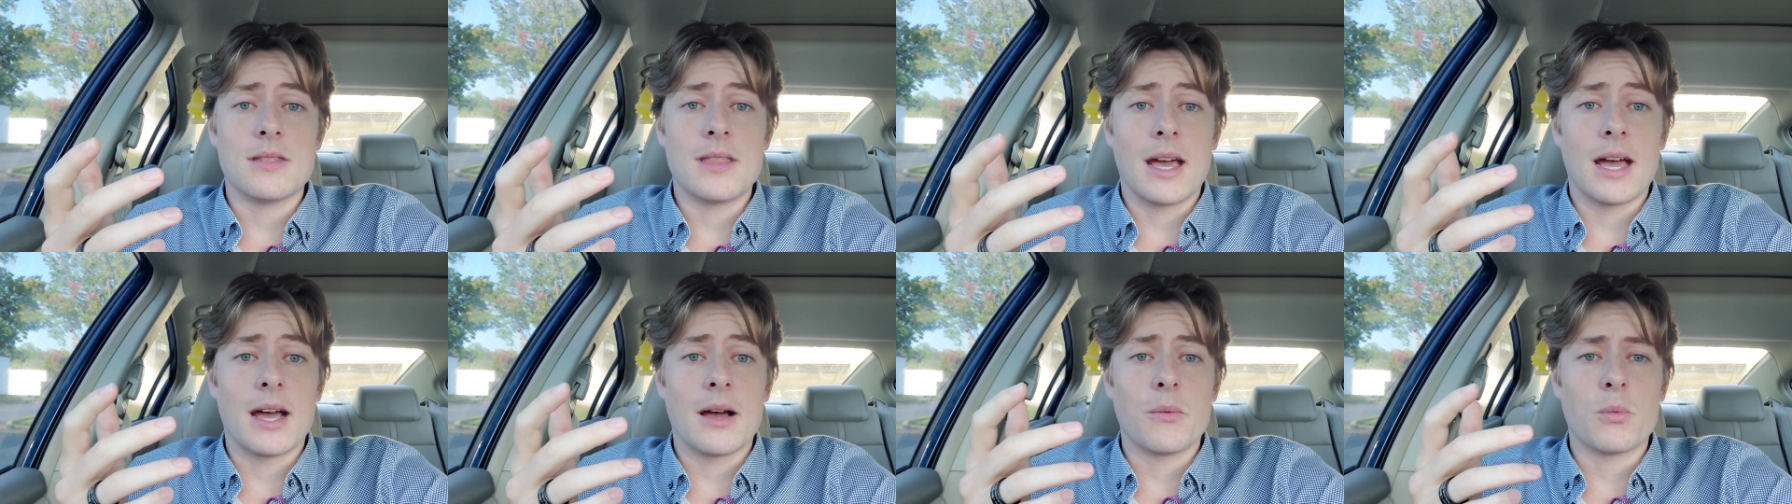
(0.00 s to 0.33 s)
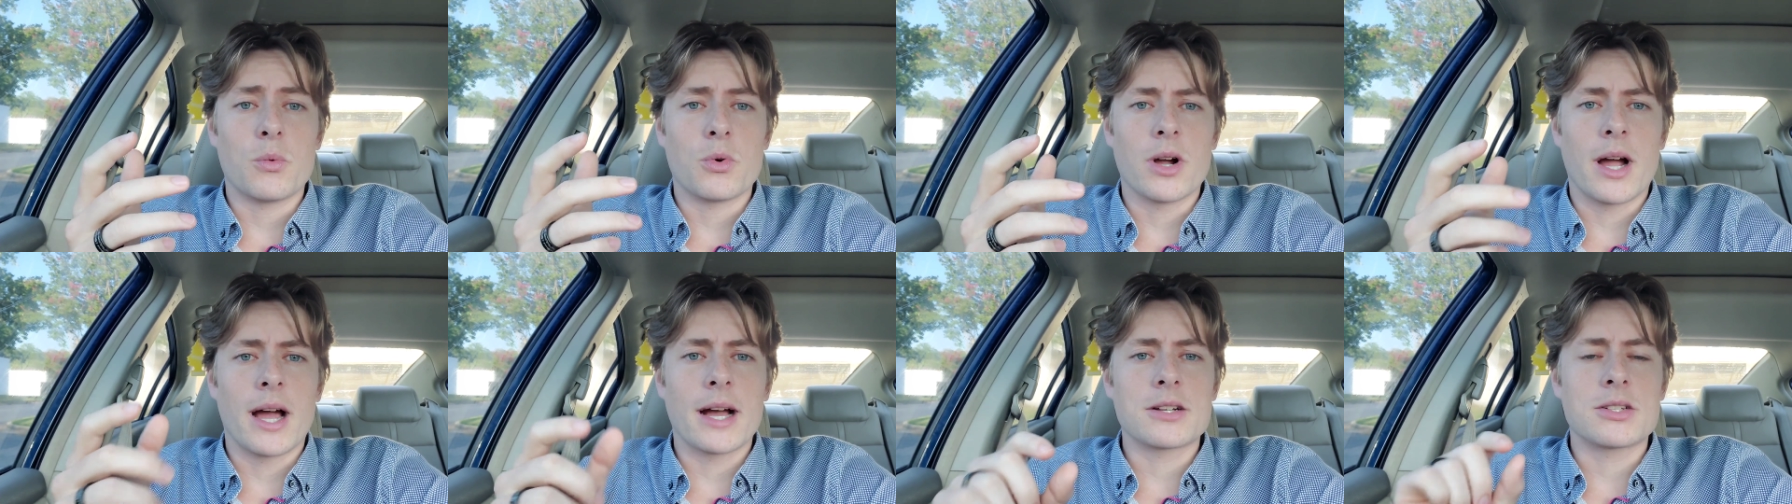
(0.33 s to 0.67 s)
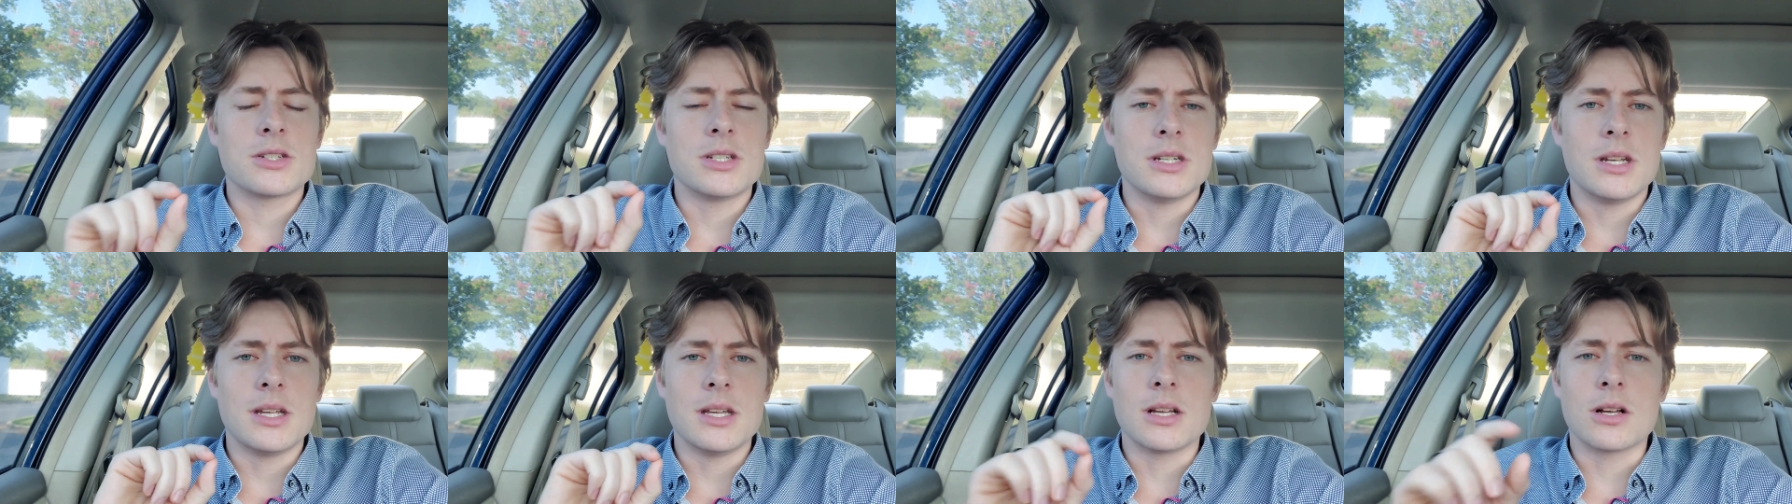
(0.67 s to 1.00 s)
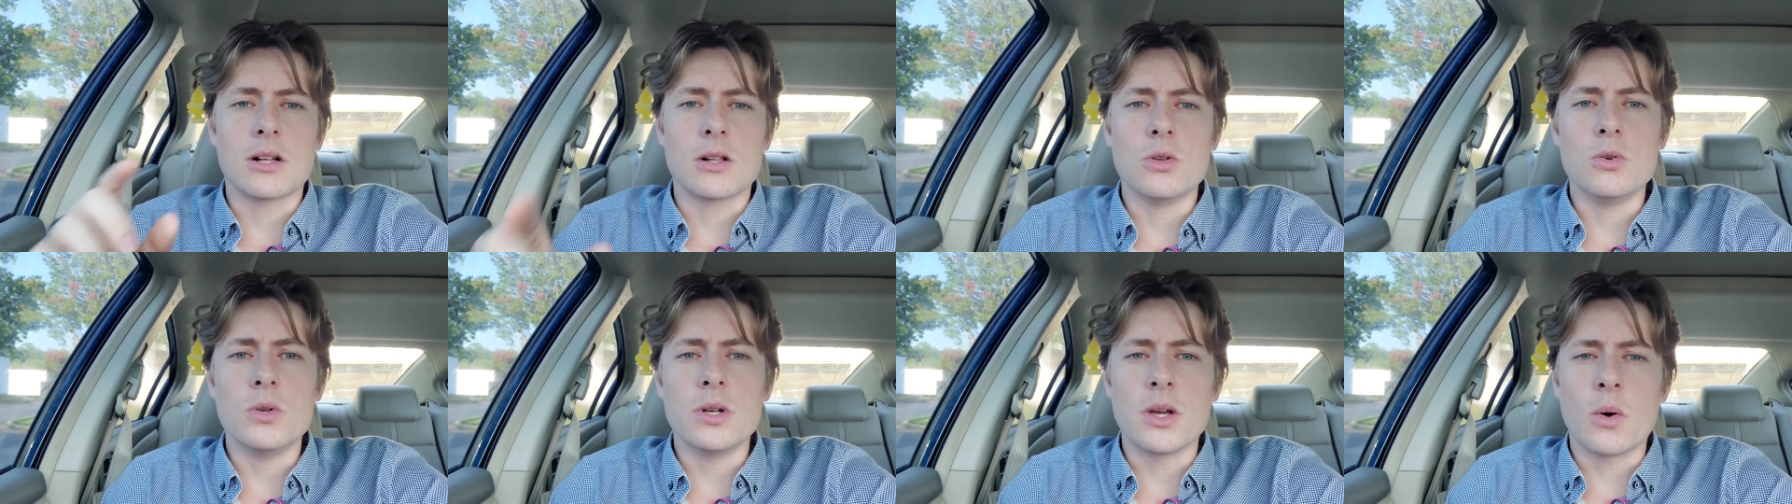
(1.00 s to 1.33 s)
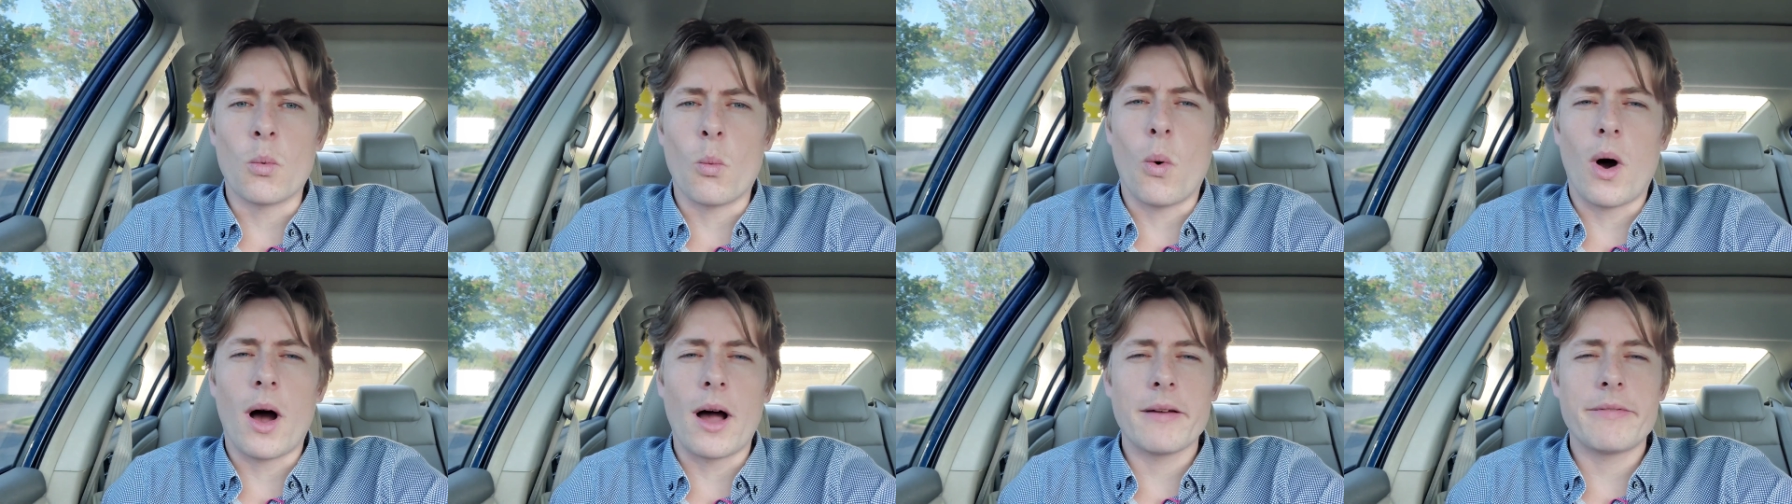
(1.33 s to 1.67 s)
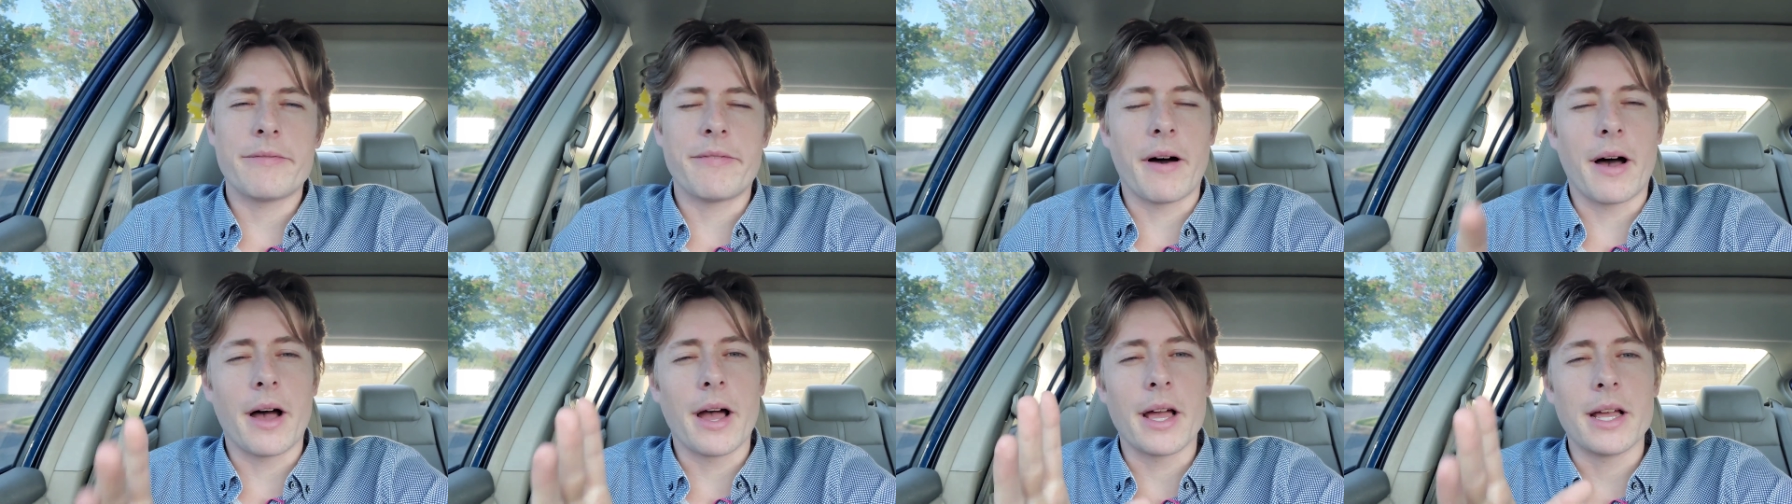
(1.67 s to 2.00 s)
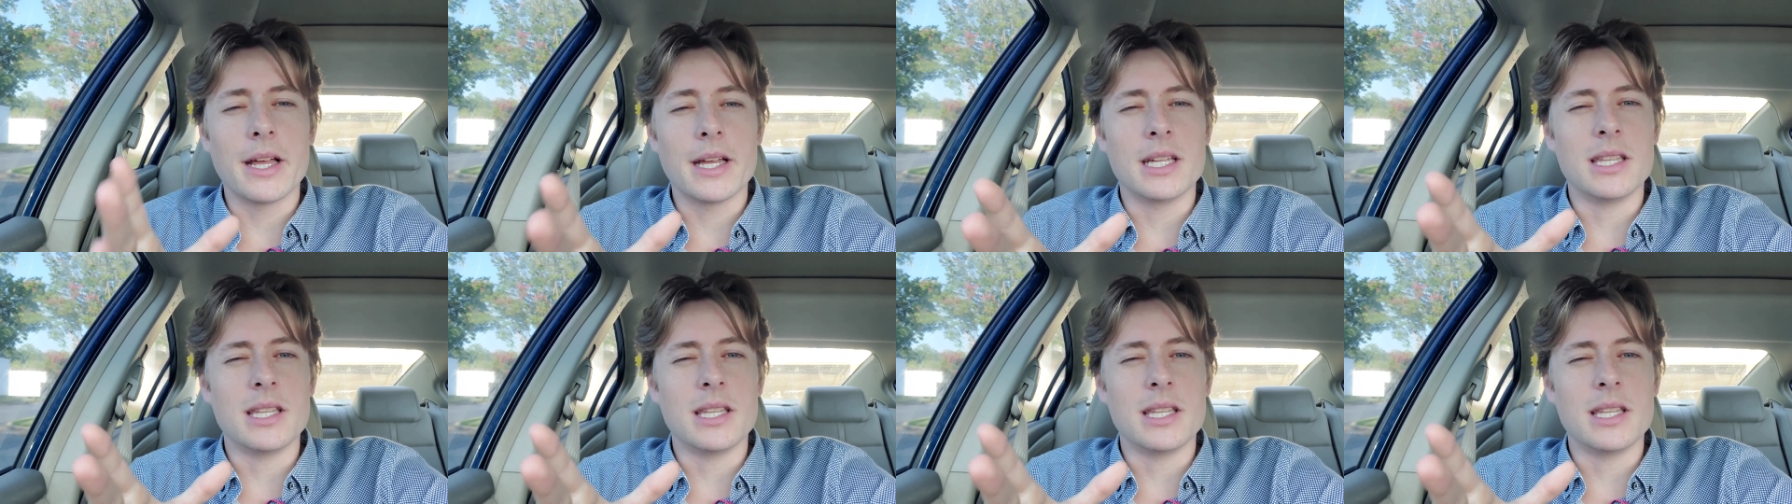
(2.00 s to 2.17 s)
that were actually including Wi-Fi